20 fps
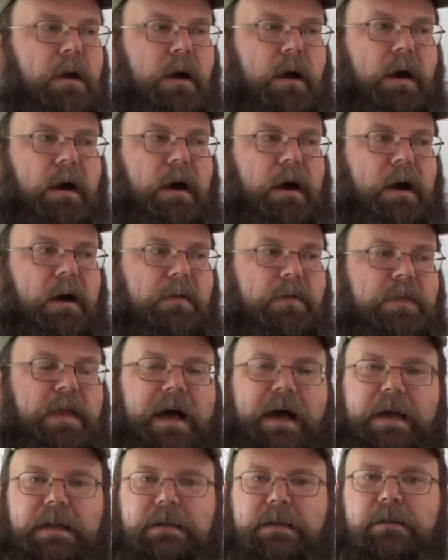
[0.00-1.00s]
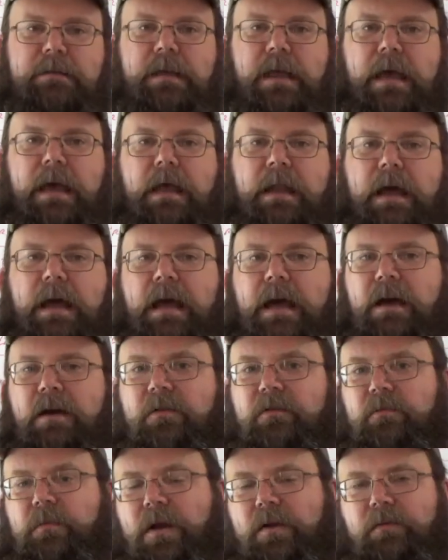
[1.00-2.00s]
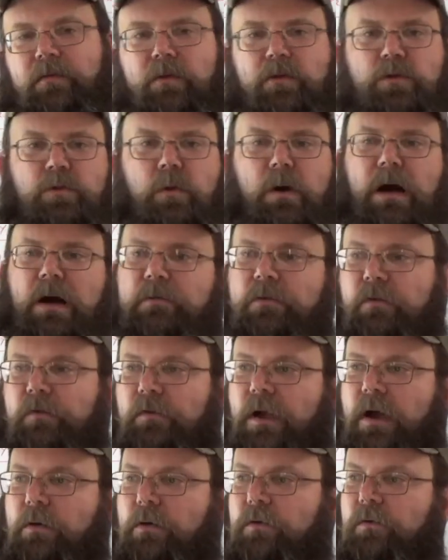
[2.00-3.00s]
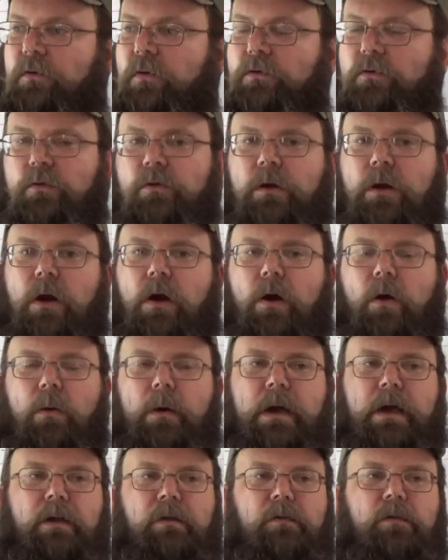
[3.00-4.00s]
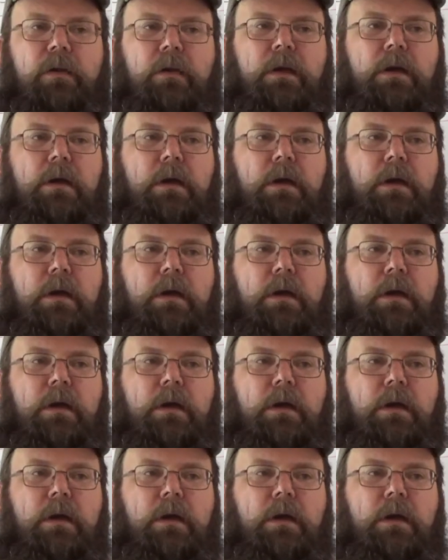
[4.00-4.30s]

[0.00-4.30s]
9 to 10 I have my virtual office hours. So you can always